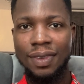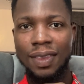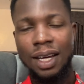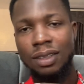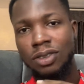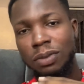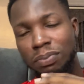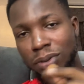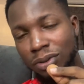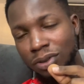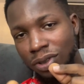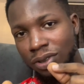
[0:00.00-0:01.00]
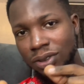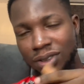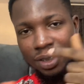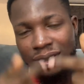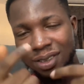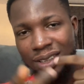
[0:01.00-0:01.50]
and it will produce
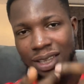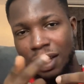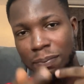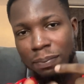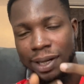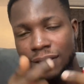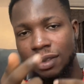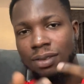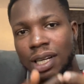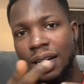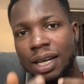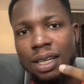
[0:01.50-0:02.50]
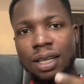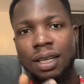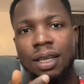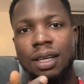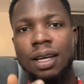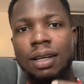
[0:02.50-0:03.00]
the particular
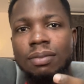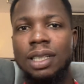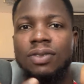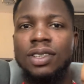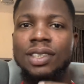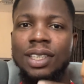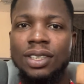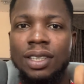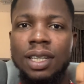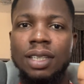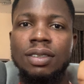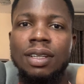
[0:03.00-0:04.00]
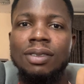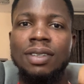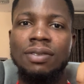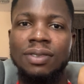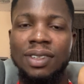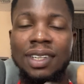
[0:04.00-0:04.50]
manifestation that you are
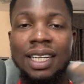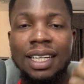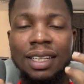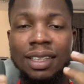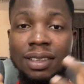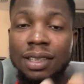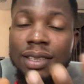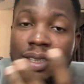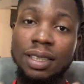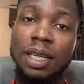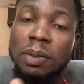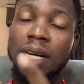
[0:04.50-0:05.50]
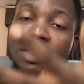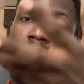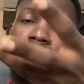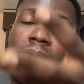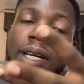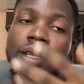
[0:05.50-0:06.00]
looking for. This is deep. That's what
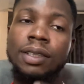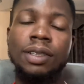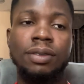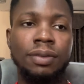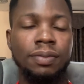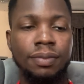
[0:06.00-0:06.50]
I'm telling you.